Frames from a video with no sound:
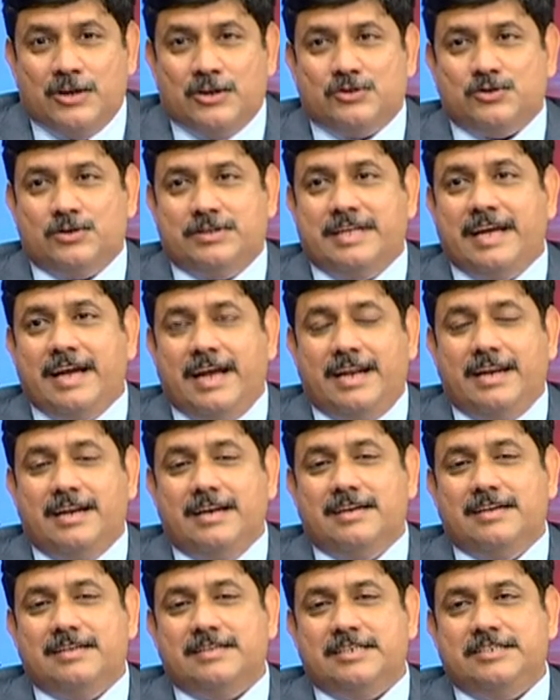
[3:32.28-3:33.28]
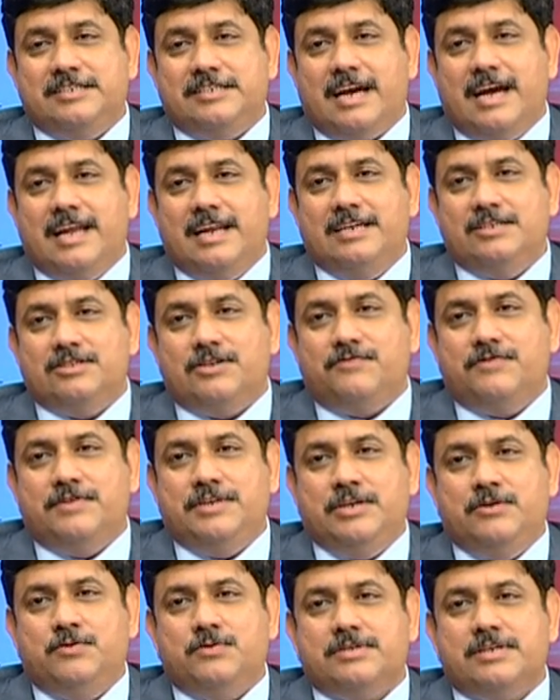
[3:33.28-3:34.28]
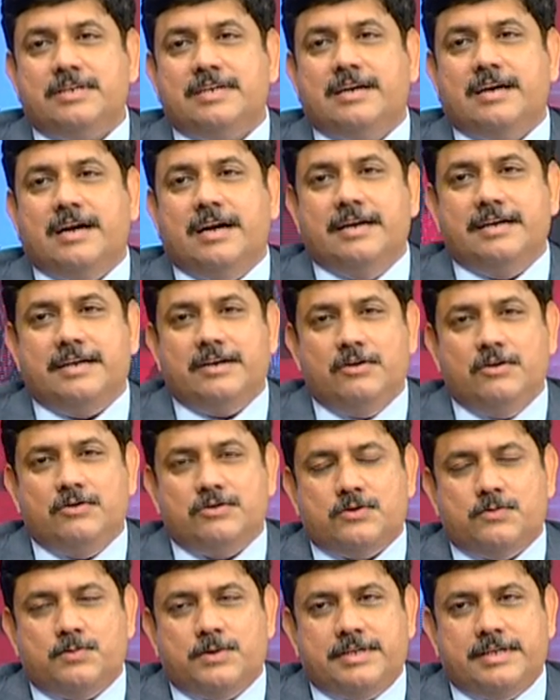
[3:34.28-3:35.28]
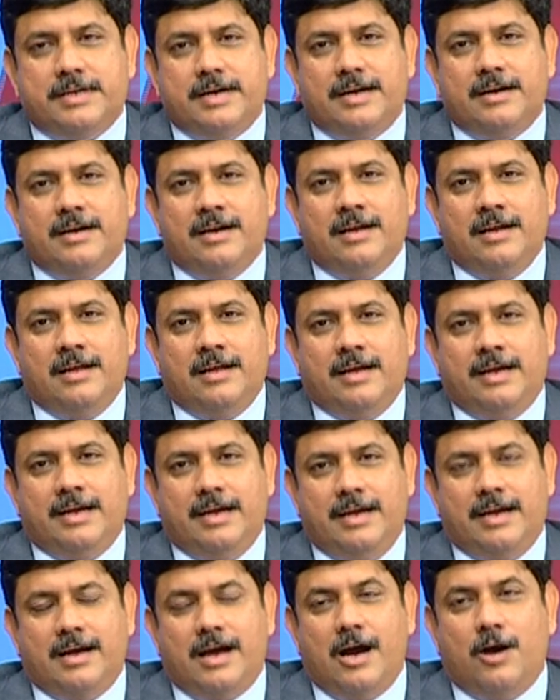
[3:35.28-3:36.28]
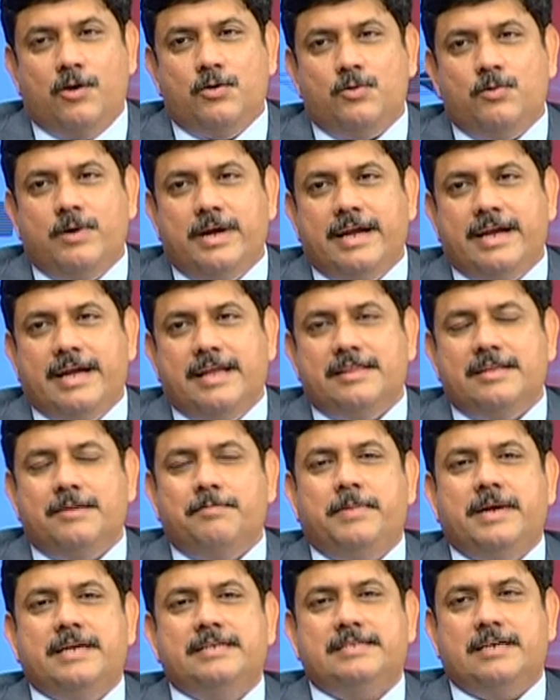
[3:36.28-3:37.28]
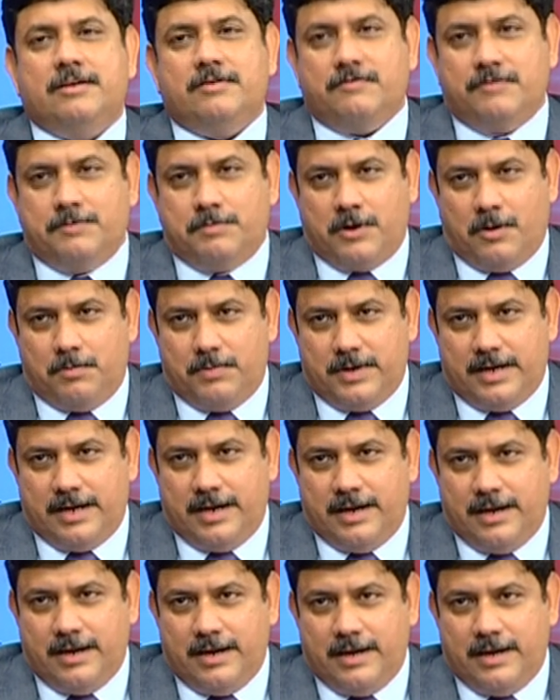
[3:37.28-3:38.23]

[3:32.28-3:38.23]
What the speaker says: So then the challenge of a user continues over there. Hey, how do I get the best out of a property?